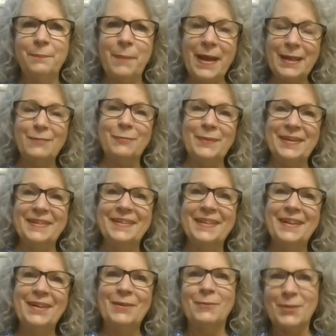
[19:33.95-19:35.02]
pavement
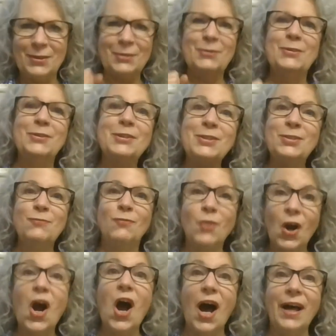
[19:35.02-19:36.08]
with a good
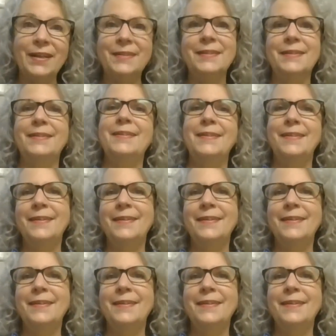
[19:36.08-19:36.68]
run